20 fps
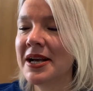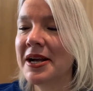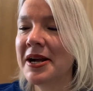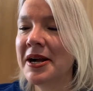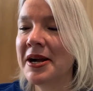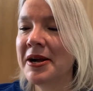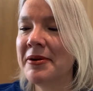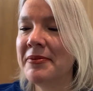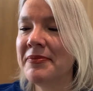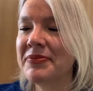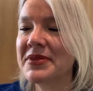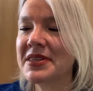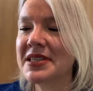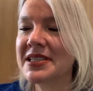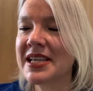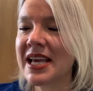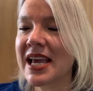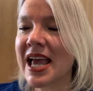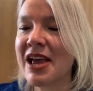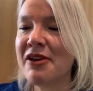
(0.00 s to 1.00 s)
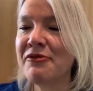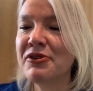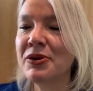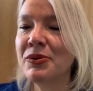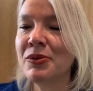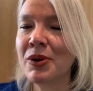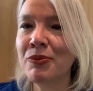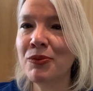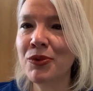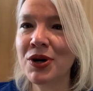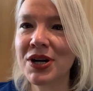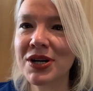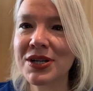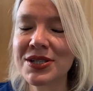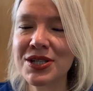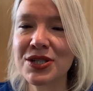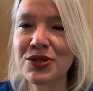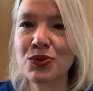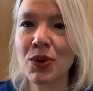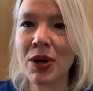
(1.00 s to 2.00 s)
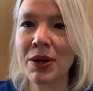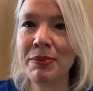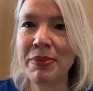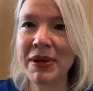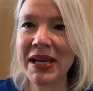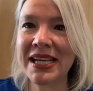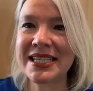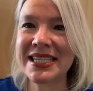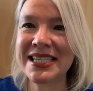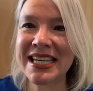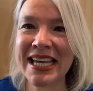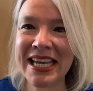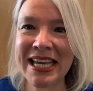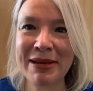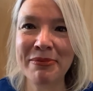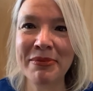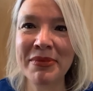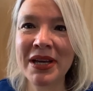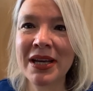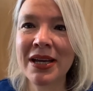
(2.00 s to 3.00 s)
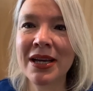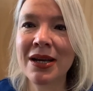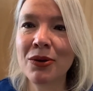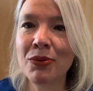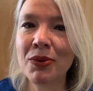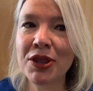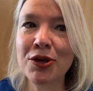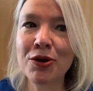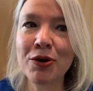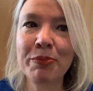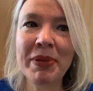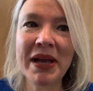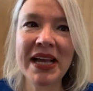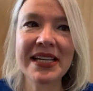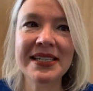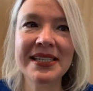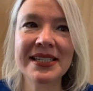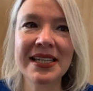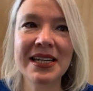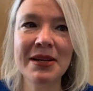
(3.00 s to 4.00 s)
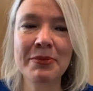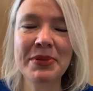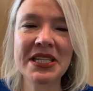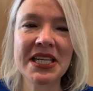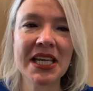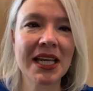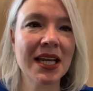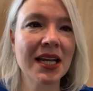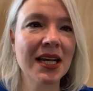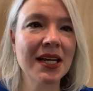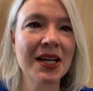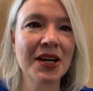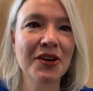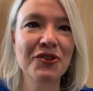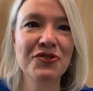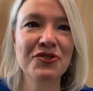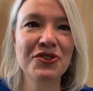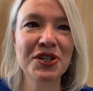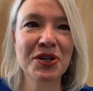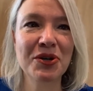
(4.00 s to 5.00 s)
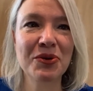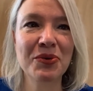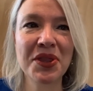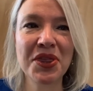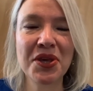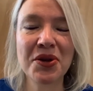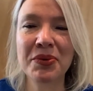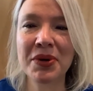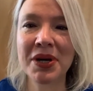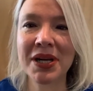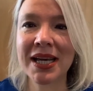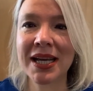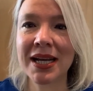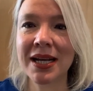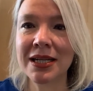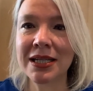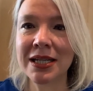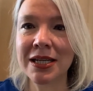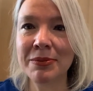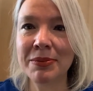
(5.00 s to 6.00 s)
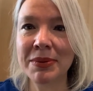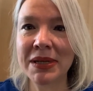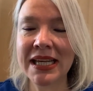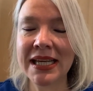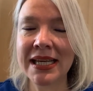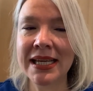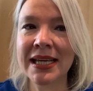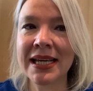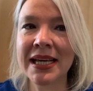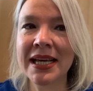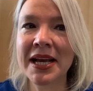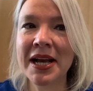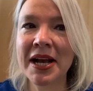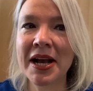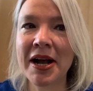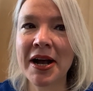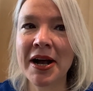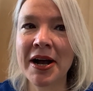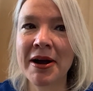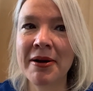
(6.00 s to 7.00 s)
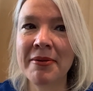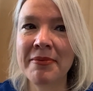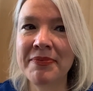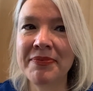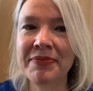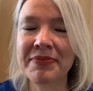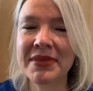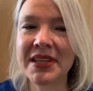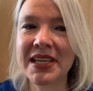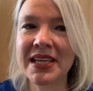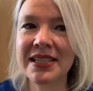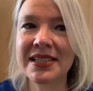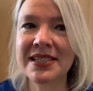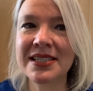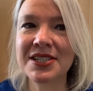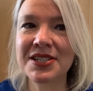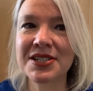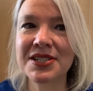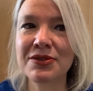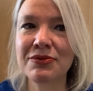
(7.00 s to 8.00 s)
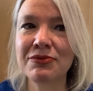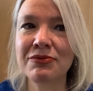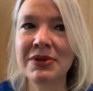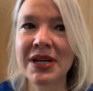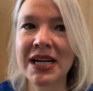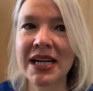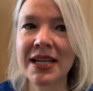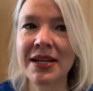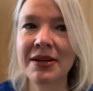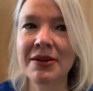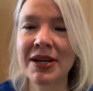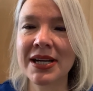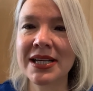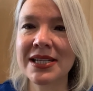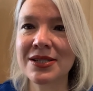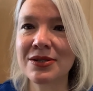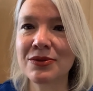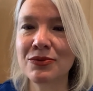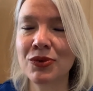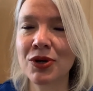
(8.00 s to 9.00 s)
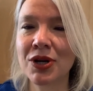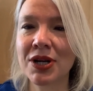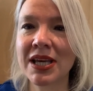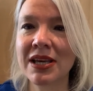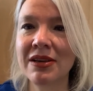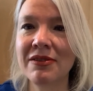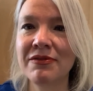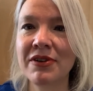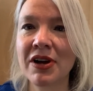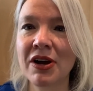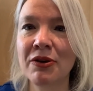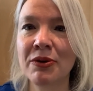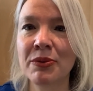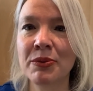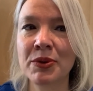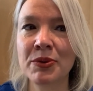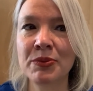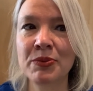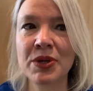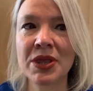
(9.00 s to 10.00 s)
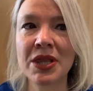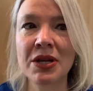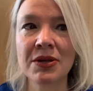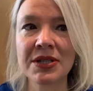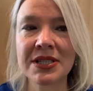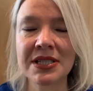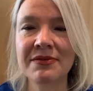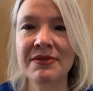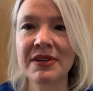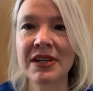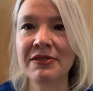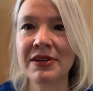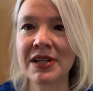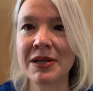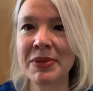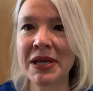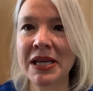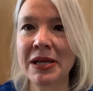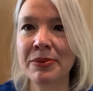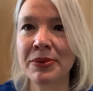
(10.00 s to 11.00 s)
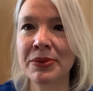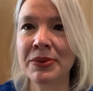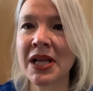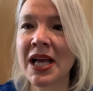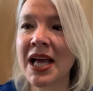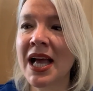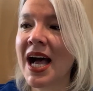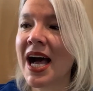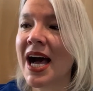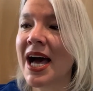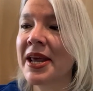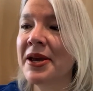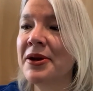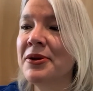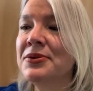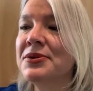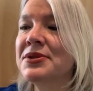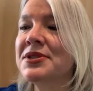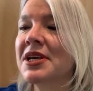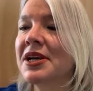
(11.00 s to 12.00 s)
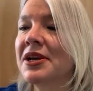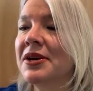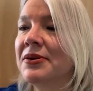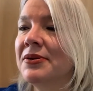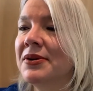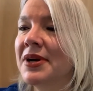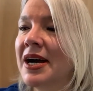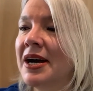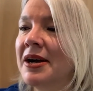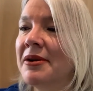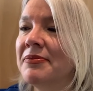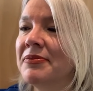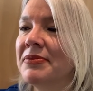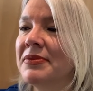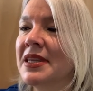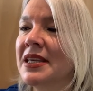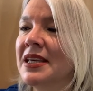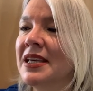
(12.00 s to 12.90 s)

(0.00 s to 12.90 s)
um, so everyone works as one big team, whether you're based in a particular country or whether you're working globally. Um, it's just a really nice working environment with lots of lovely people. And I also um,